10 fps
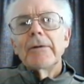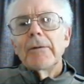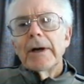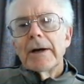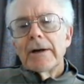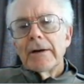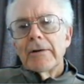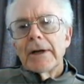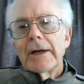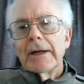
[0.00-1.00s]
we are
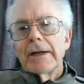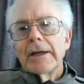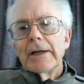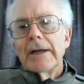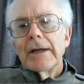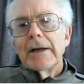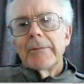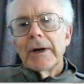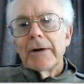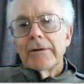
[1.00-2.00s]
looking again at
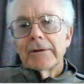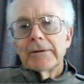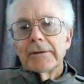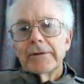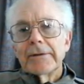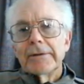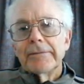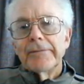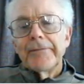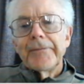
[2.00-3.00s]
paradoxes.
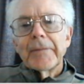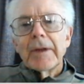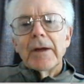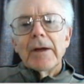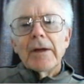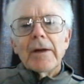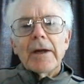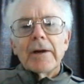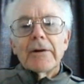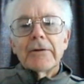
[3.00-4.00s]

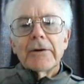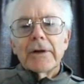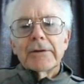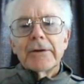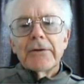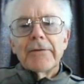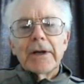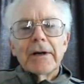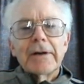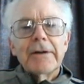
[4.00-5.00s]
In contrast to
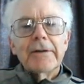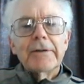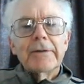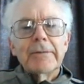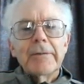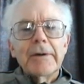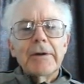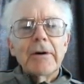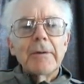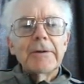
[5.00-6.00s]
trivialities, where
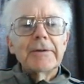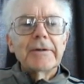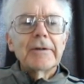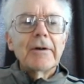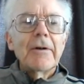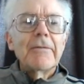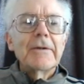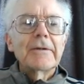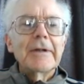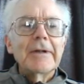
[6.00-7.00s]
the opposites are
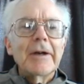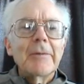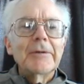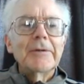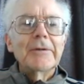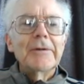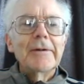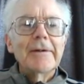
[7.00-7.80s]
obviously absurd.